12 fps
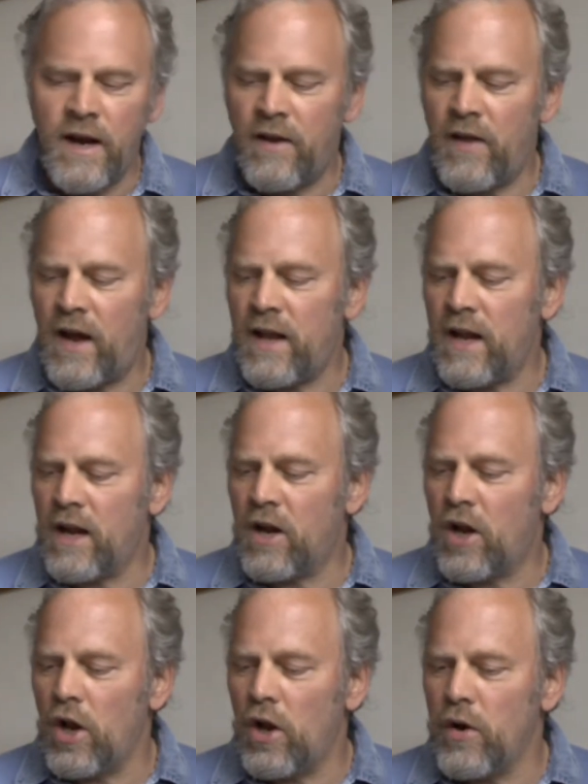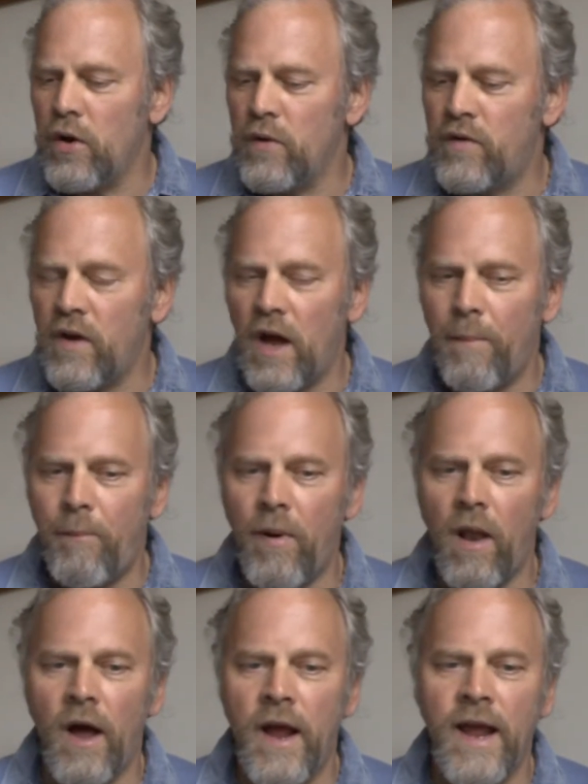and that includes
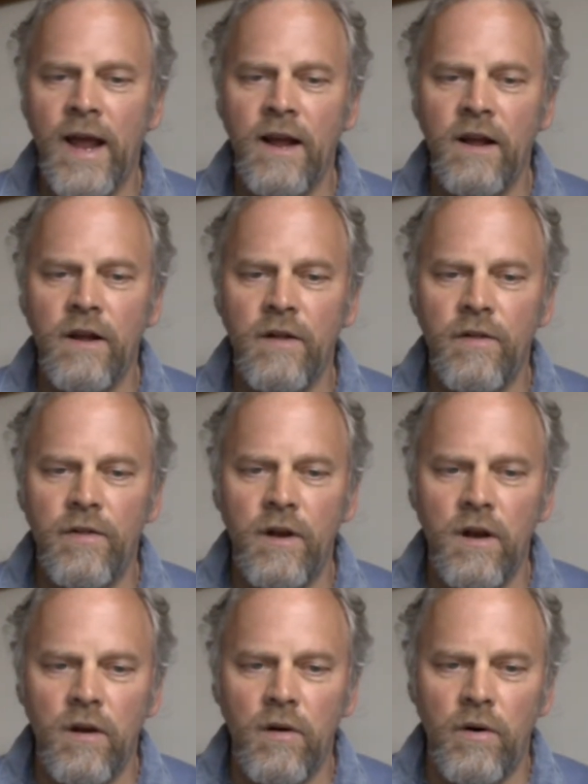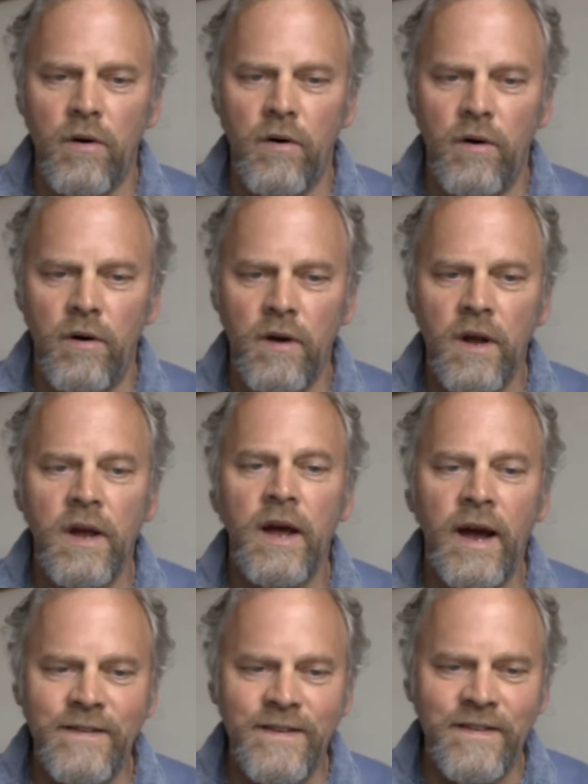applying the law,
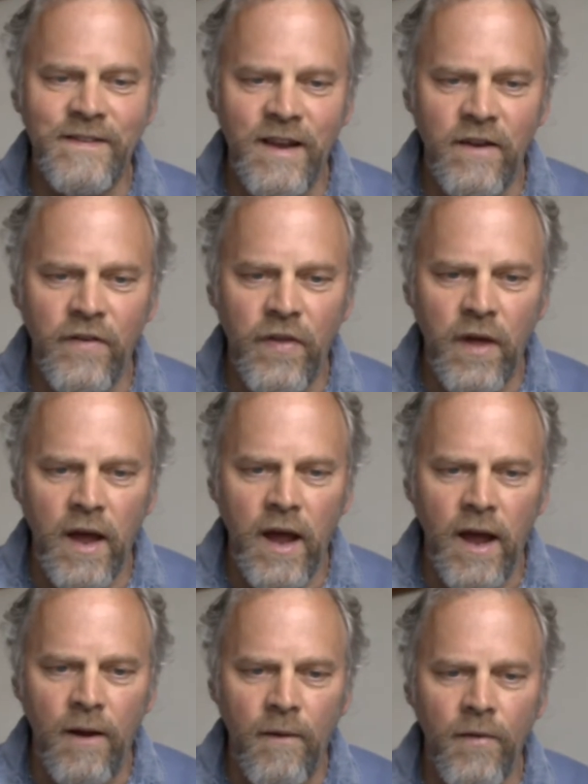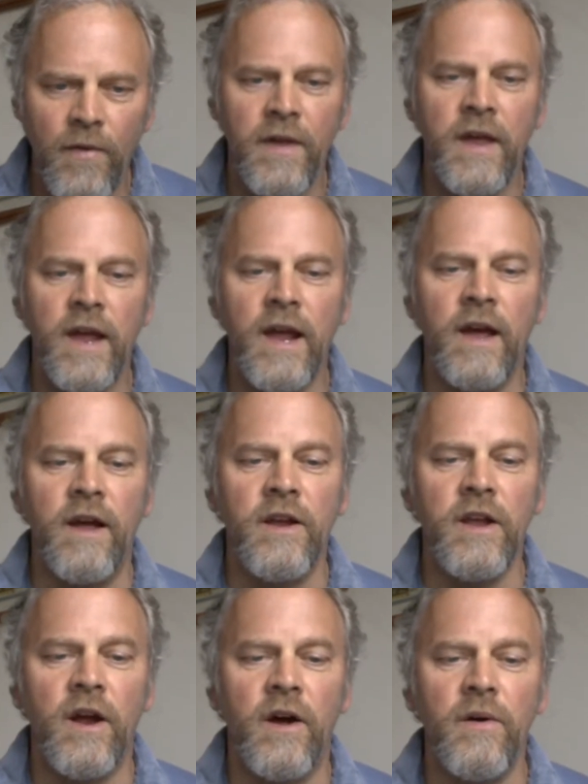as it says there. Here,
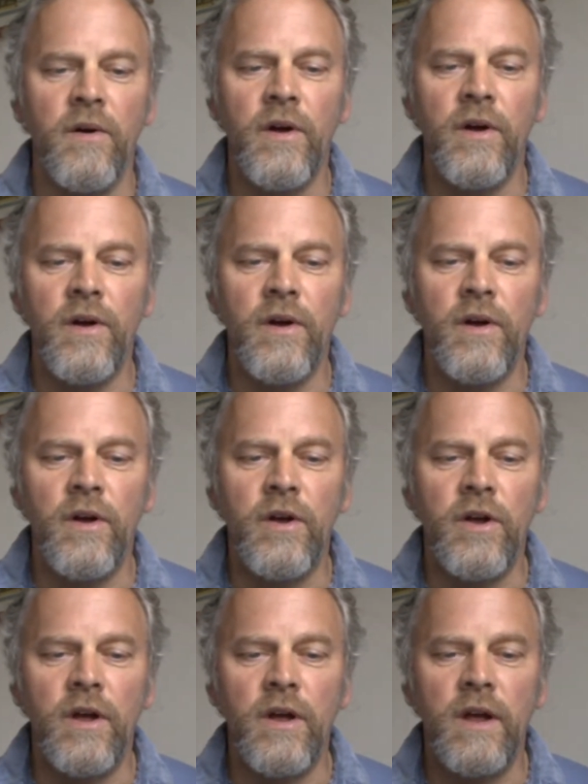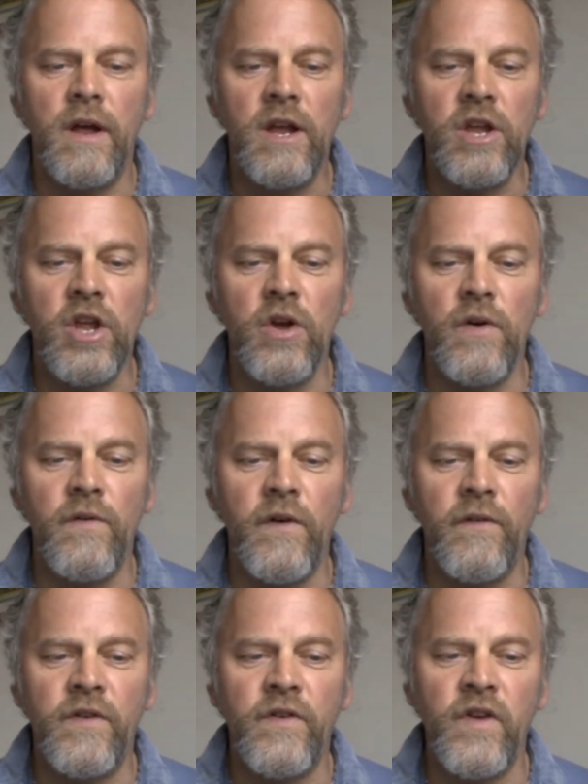you know,
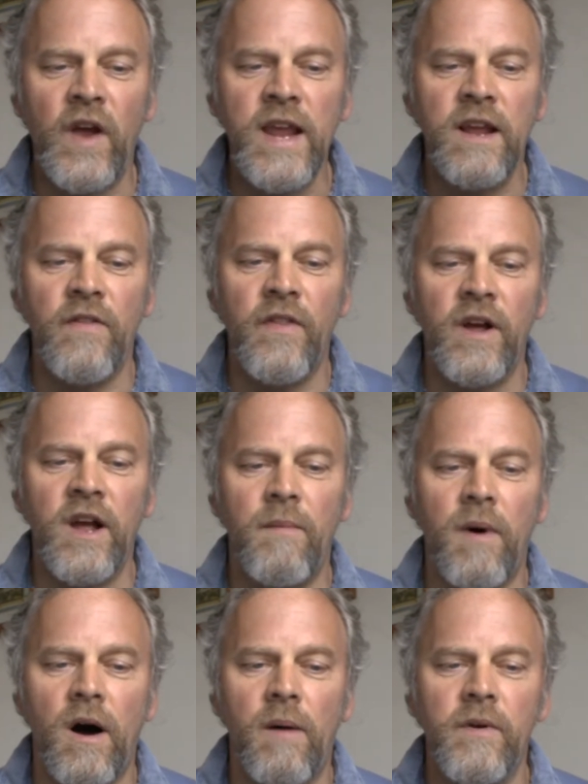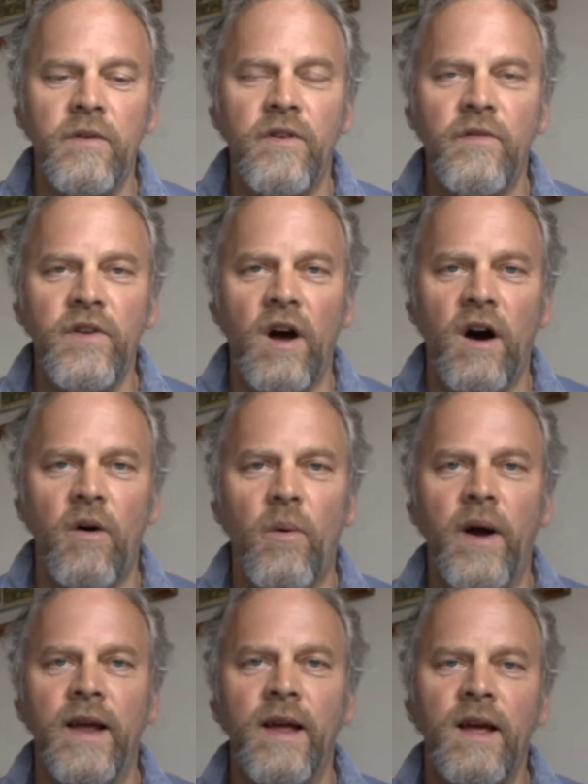you've forsaken the commandments of
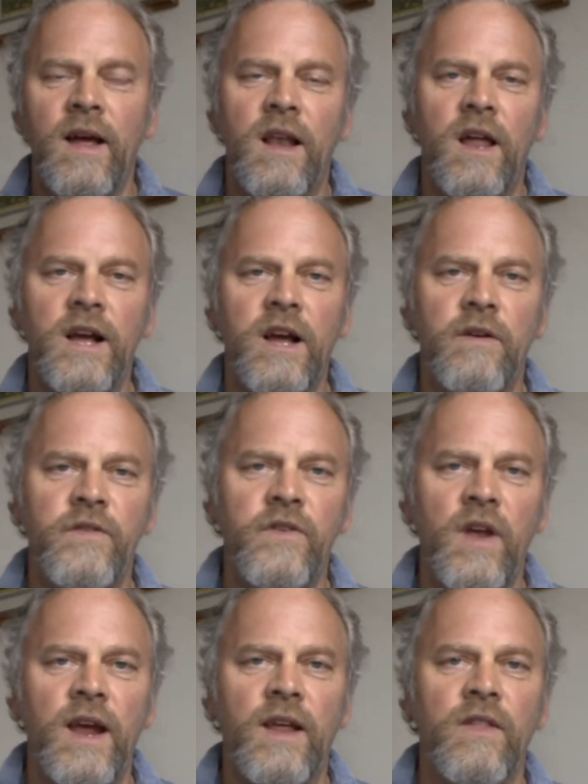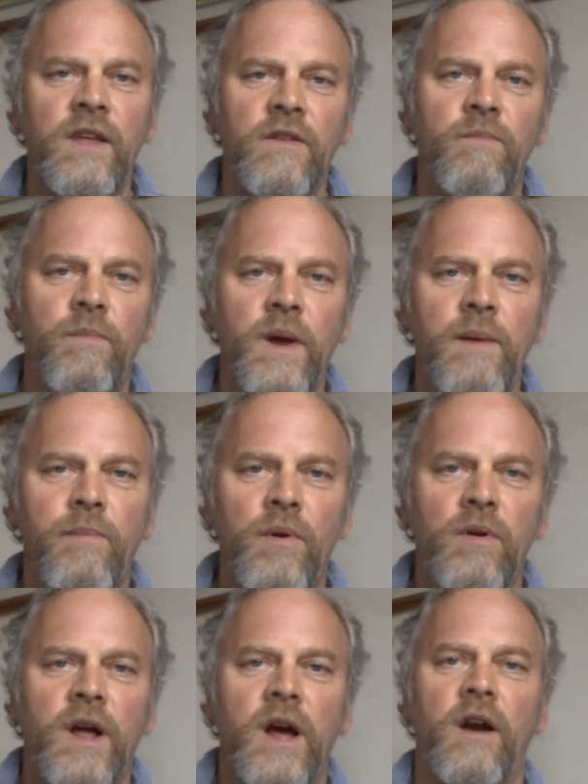Yahweh. Like I was saying, these
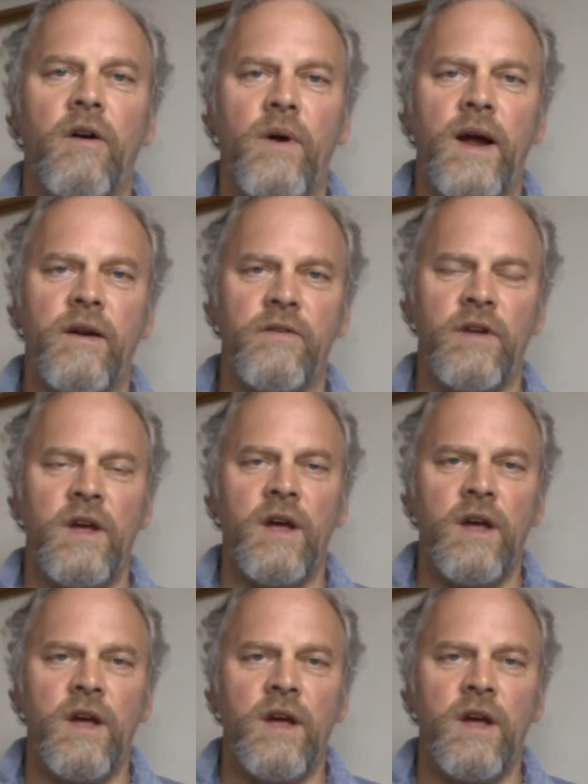people who go around